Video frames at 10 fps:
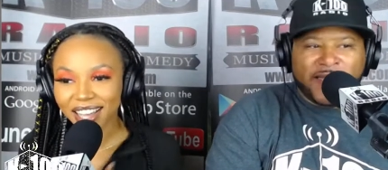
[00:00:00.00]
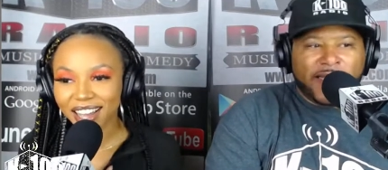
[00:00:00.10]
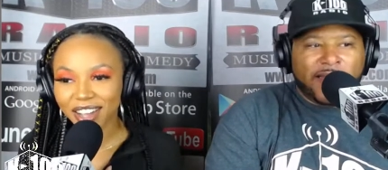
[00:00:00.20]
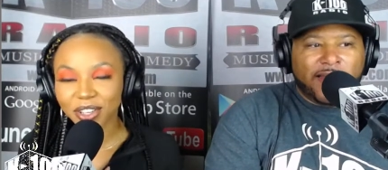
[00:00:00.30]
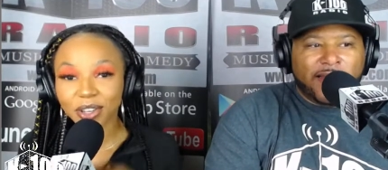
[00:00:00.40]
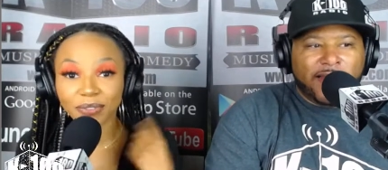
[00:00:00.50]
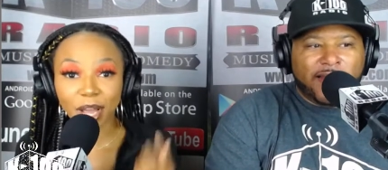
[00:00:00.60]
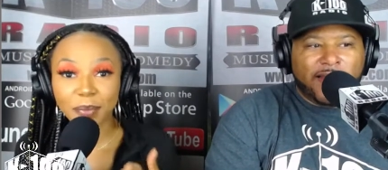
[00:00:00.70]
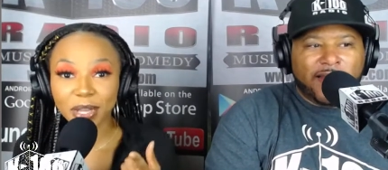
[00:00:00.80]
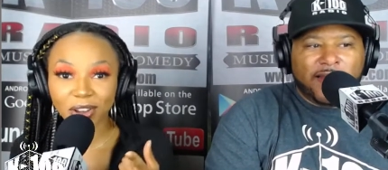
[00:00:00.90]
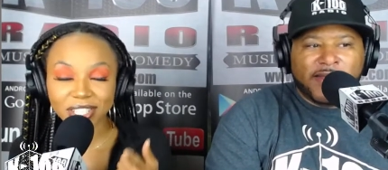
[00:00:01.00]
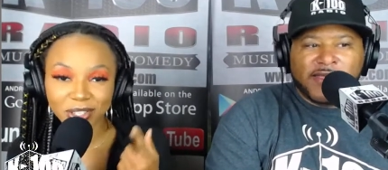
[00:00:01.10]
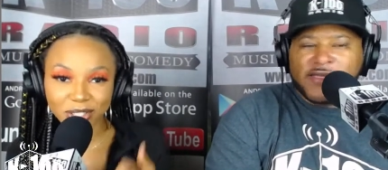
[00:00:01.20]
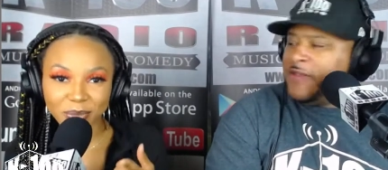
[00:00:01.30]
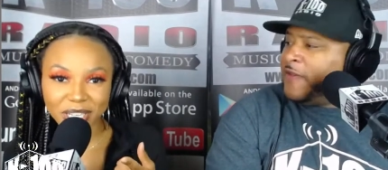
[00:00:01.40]
Speaker 1: Uh, you can find me on
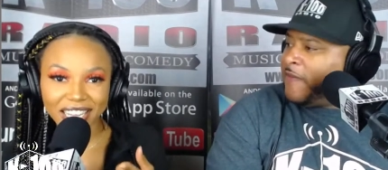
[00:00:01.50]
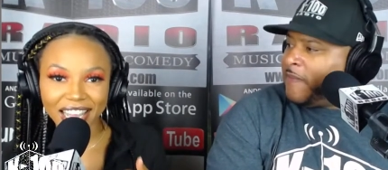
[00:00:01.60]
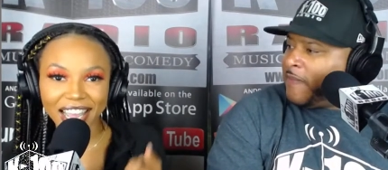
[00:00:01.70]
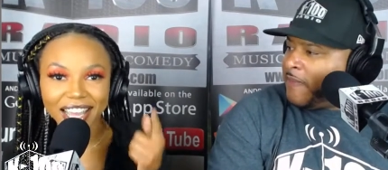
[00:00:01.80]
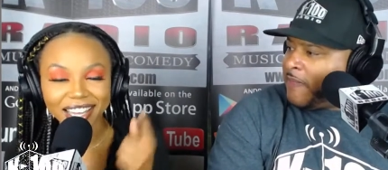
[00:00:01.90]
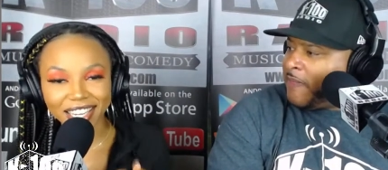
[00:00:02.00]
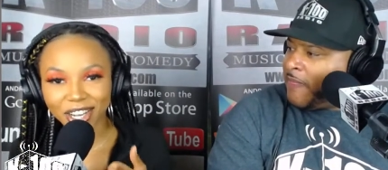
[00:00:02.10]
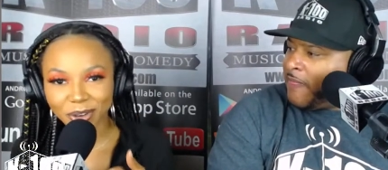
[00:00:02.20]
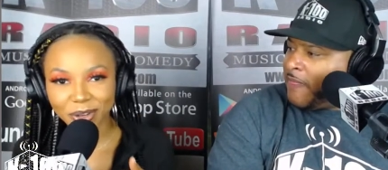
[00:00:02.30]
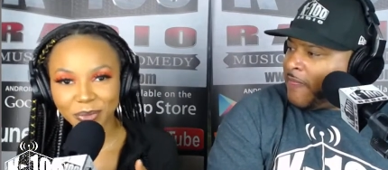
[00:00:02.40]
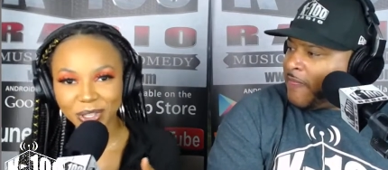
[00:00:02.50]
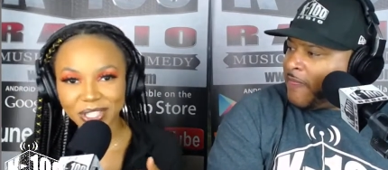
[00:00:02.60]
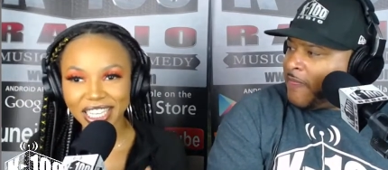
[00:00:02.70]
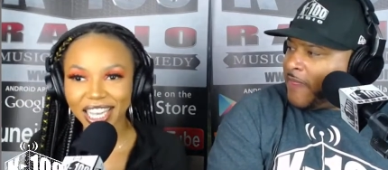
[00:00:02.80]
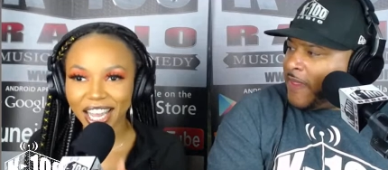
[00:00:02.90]
social media at Honey Coated
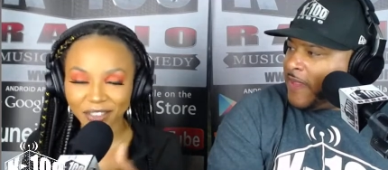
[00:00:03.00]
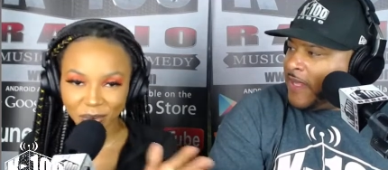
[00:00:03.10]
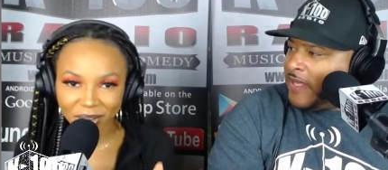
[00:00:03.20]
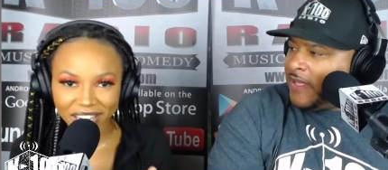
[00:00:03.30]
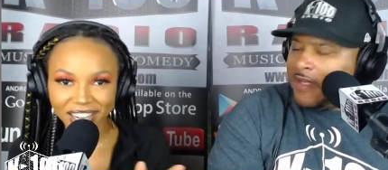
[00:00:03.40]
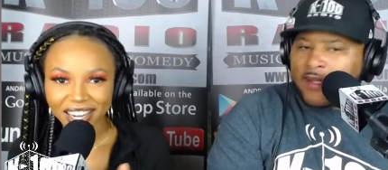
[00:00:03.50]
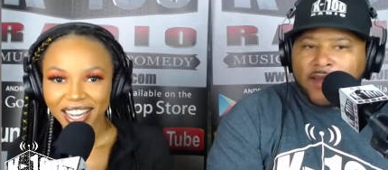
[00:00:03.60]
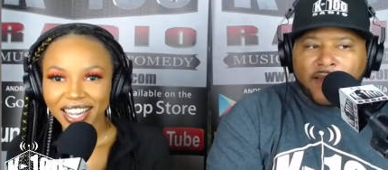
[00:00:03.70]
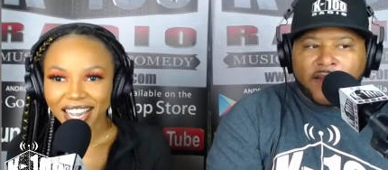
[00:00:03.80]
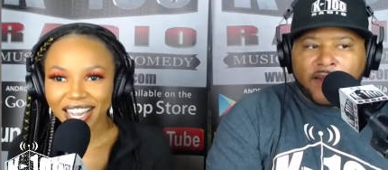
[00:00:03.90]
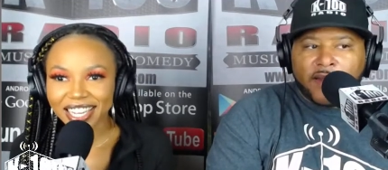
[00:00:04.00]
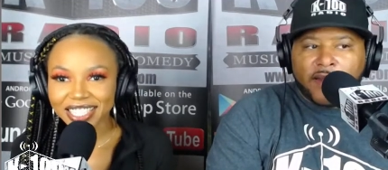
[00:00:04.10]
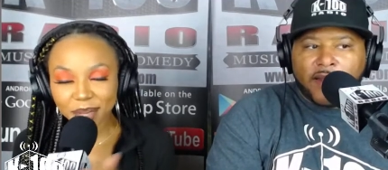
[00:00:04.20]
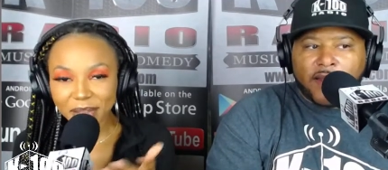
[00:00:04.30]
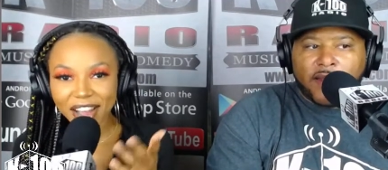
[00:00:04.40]
Music everywhere and
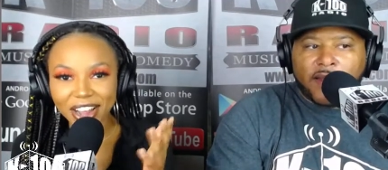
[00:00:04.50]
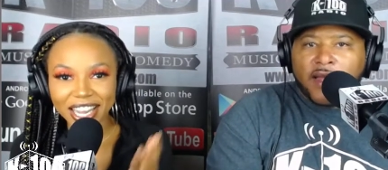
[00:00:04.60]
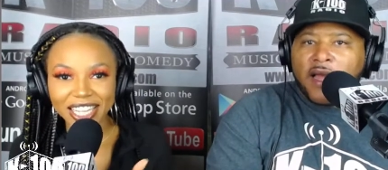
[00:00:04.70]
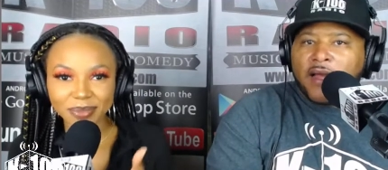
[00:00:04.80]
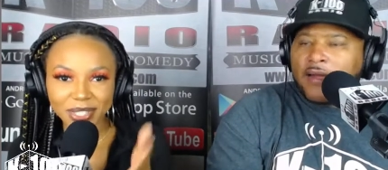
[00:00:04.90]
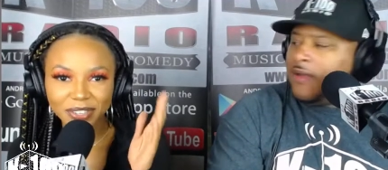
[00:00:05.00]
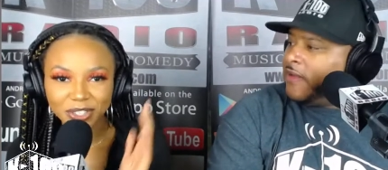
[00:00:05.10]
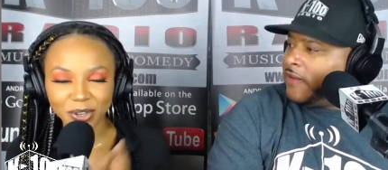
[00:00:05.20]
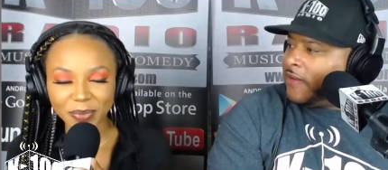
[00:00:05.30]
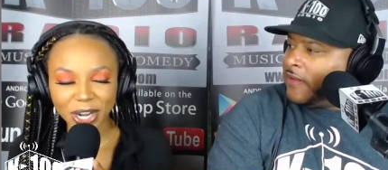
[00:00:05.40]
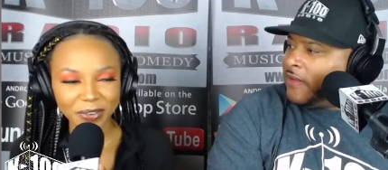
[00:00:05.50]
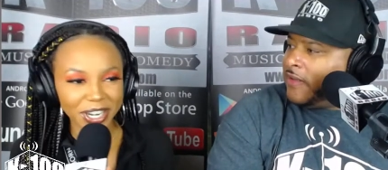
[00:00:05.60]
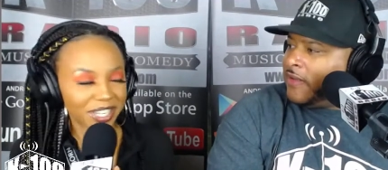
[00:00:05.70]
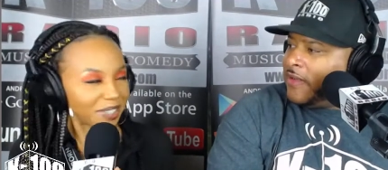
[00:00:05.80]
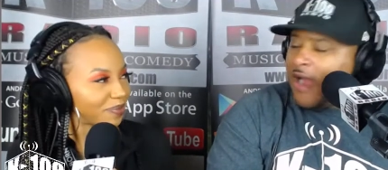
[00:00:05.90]
check me out. I got some stuff streaming
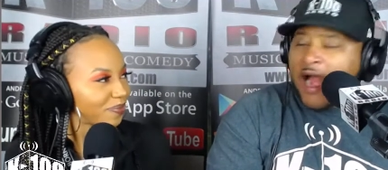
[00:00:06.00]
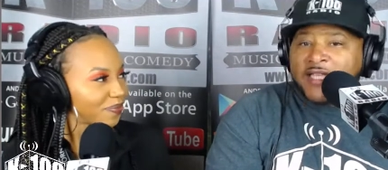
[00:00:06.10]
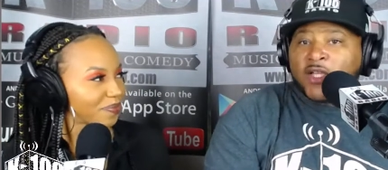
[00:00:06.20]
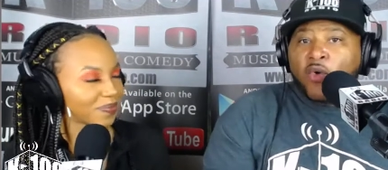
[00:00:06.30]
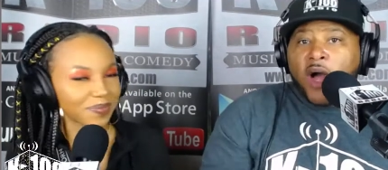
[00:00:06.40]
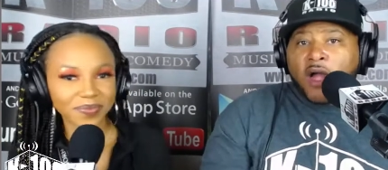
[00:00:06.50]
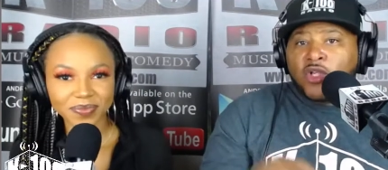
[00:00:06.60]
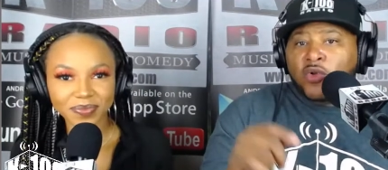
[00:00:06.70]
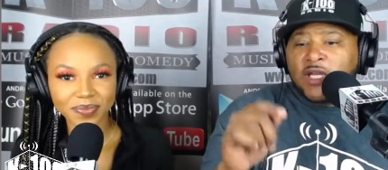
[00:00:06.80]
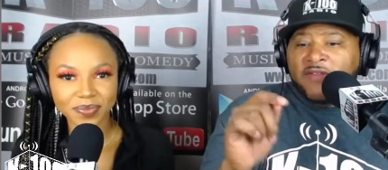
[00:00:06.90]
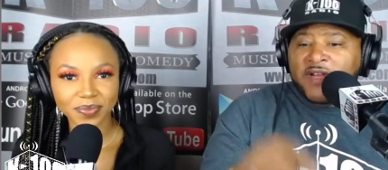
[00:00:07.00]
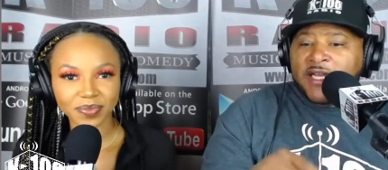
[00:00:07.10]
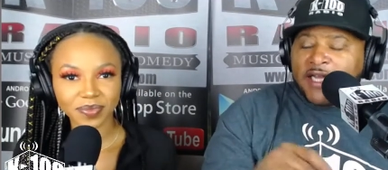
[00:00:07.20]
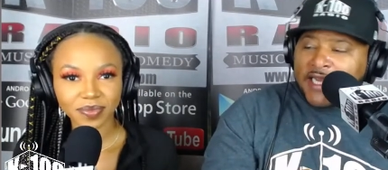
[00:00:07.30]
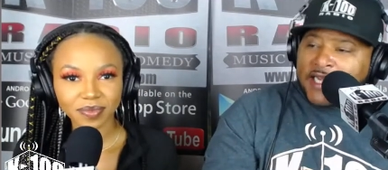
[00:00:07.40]
already.
Speaker 2: All right. So, are you living in
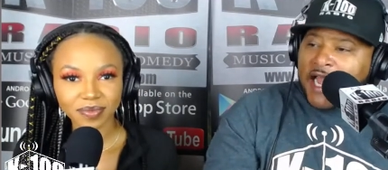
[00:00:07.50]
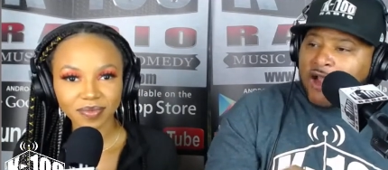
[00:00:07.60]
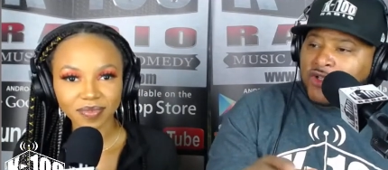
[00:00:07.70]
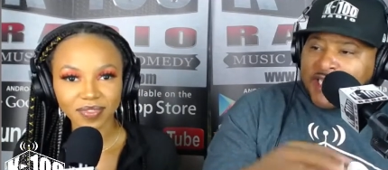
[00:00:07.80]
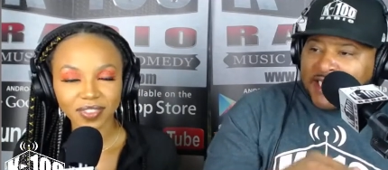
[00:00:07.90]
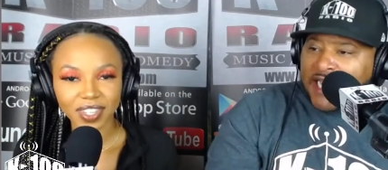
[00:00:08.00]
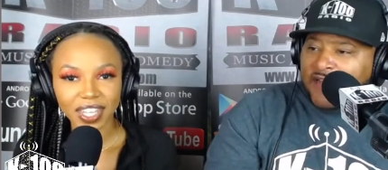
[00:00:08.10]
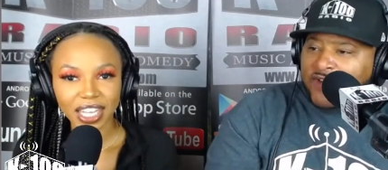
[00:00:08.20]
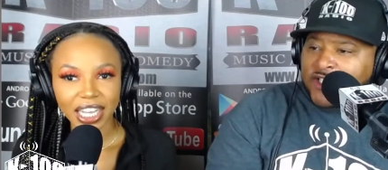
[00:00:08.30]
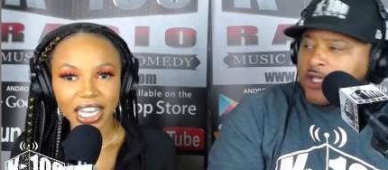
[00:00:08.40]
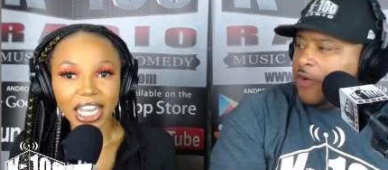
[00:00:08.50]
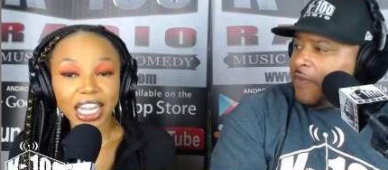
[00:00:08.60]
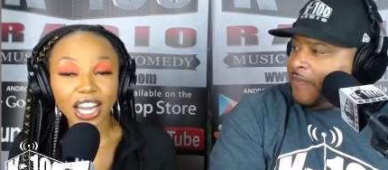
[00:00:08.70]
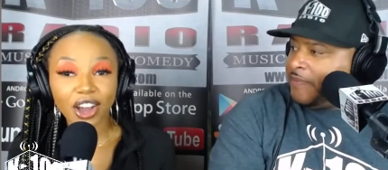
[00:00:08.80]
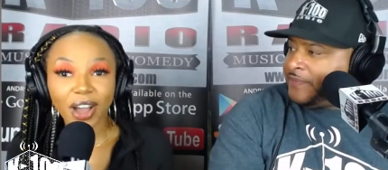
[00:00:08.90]
Atlanta now? Or you just coming down here for the show?
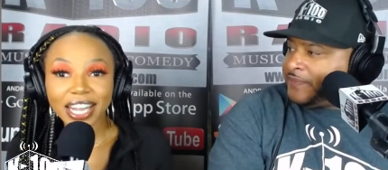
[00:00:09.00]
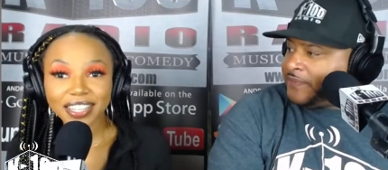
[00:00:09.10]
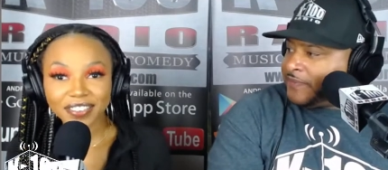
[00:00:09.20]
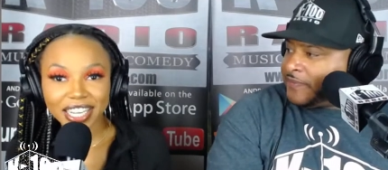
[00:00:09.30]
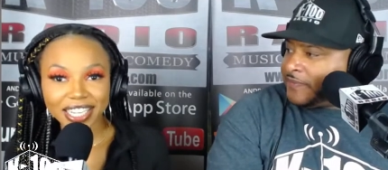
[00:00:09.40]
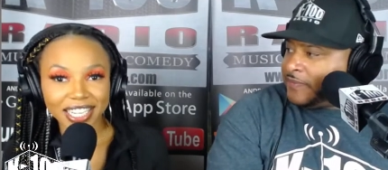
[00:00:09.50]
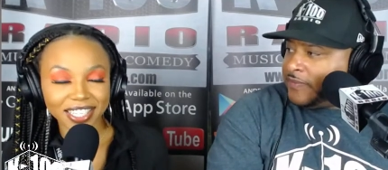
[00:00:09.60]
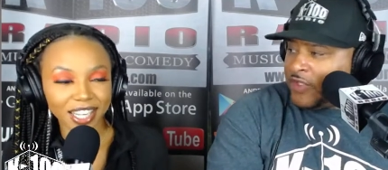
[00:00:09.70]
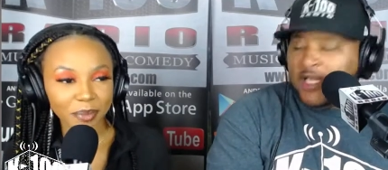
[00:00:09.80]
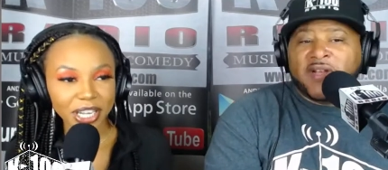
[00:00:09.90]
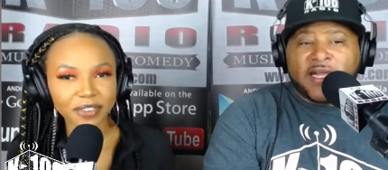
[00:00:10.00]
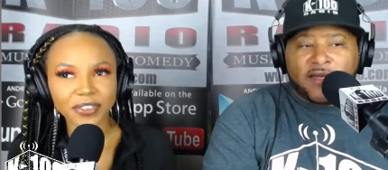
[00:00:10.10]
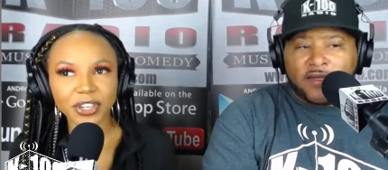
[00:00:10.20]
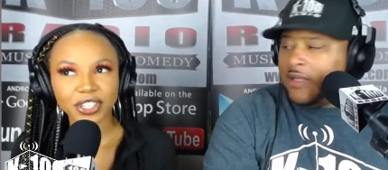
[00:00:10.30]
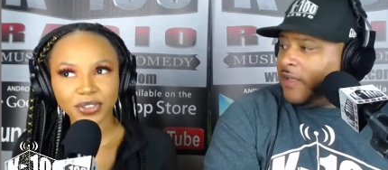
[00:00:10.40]
Speaker 1: No, I live in Atlanta. I've been here
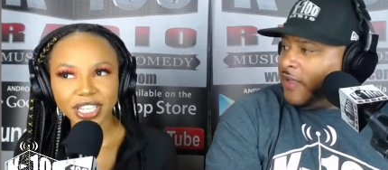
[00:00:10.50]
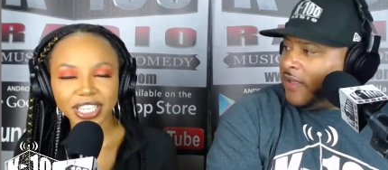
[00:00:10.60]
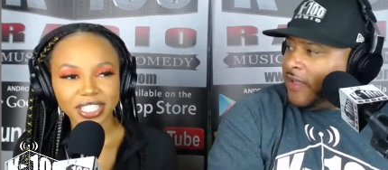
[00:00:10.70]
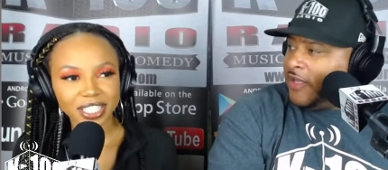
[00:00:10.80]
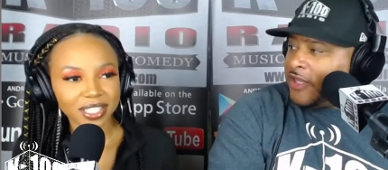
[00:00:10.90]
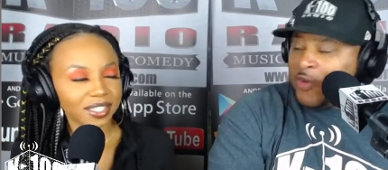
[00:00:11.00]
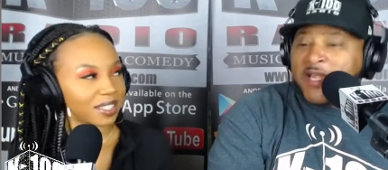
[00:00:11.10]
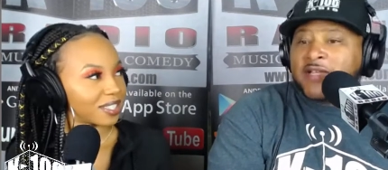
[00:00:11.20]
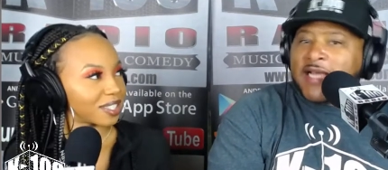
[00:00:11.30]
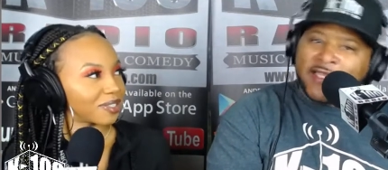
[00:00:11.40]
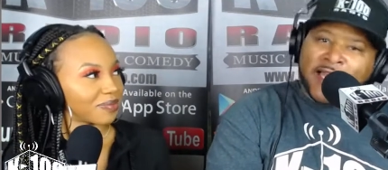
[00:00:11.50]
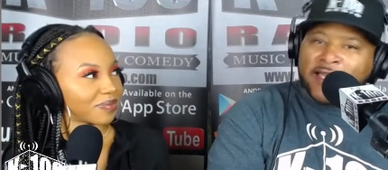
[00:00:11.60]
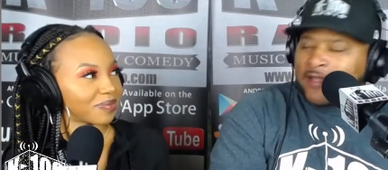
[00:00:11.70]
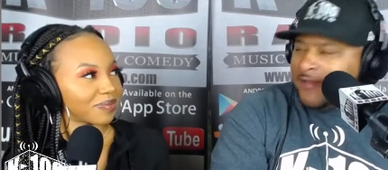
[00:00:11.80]
for three years.
Speaker 2: Three years. How you like it?